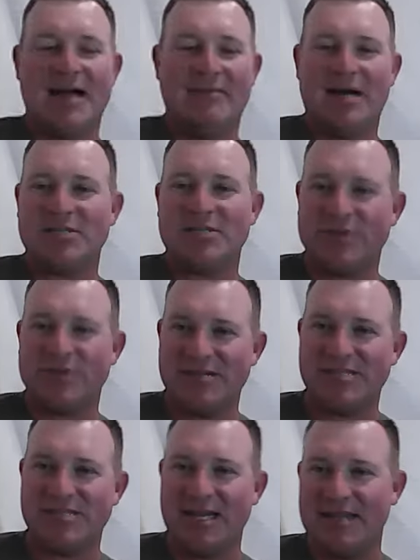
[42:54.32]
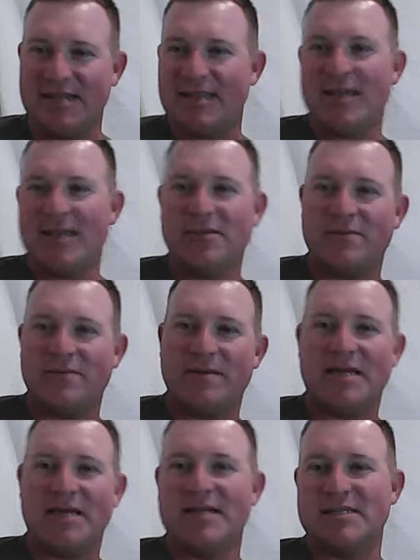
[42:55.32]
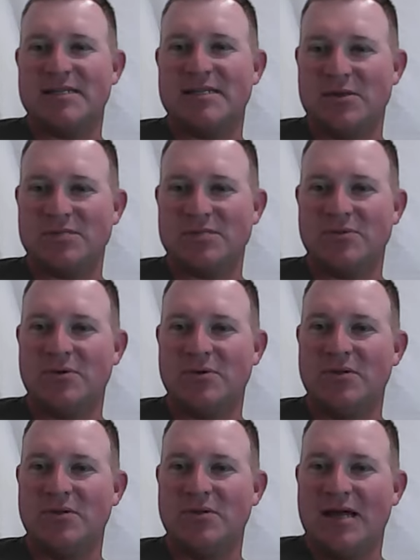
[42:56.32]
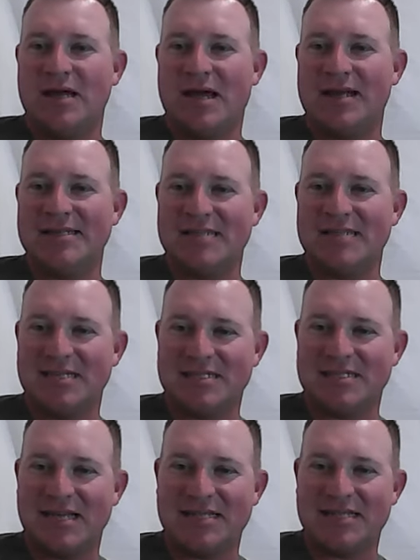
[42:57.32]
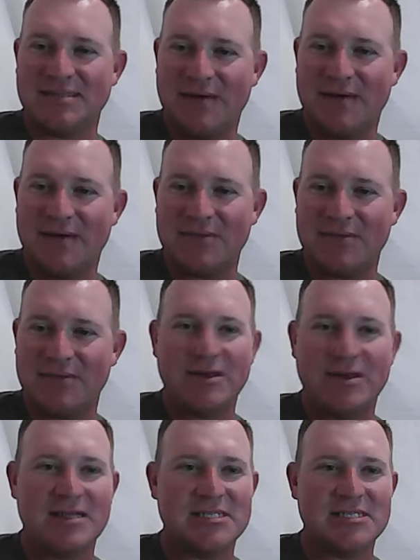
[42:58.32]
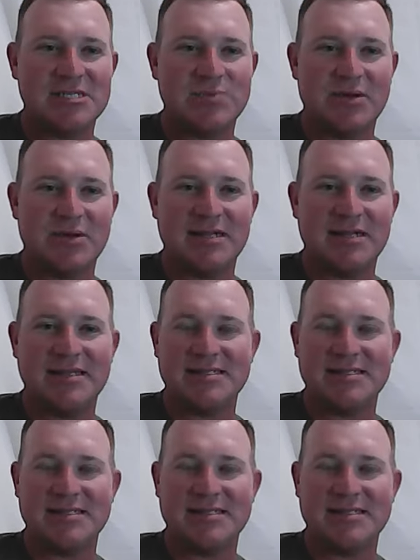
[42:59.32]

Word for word: Archery New Zealand, thank you for making this possible. Lisa's had some hard work that she's put in this.